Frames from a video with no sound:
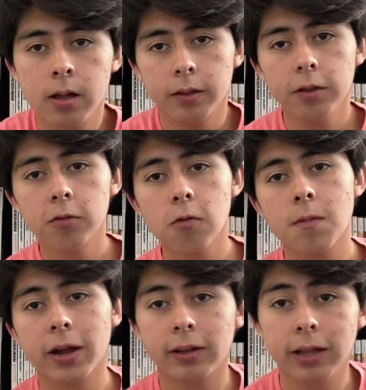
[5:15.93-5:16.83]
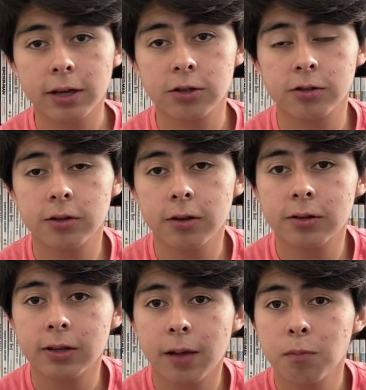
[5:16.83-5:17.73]
This is where my collection
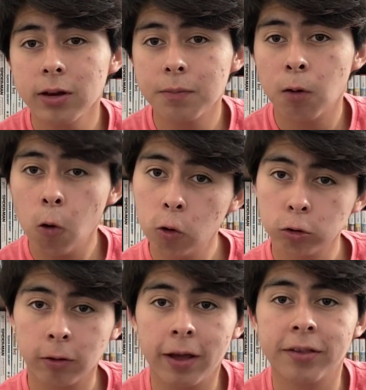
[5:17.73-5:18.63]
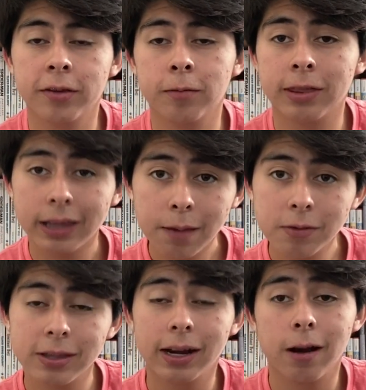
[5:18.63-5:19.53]
starts to get pretty polarizing, with
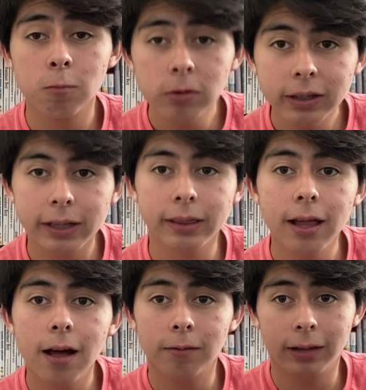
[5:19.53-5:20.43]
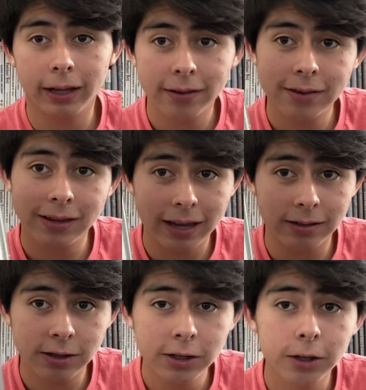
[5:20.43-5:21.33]
games that I really love like
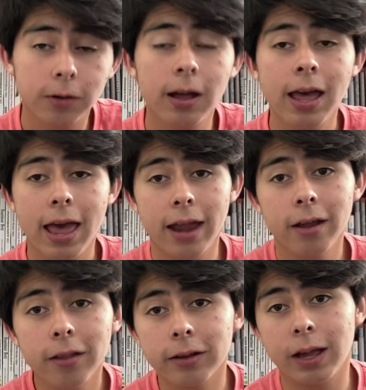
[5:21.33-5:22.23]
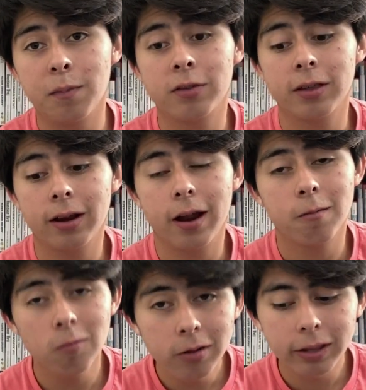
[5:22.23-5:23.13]
Skate 2 and other games that I
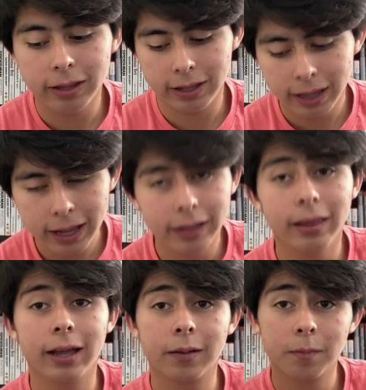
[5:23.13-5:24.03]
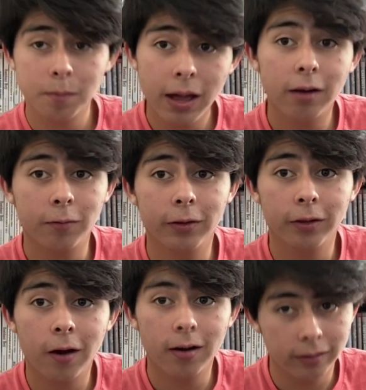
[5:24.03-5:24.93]
really hate like Battlefield
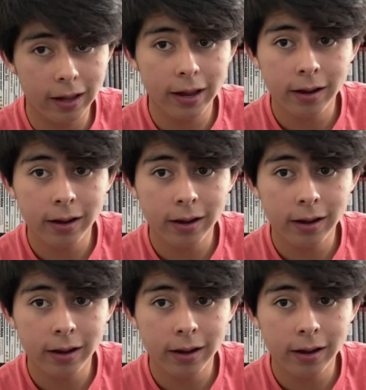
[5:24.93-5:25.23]
Hardline.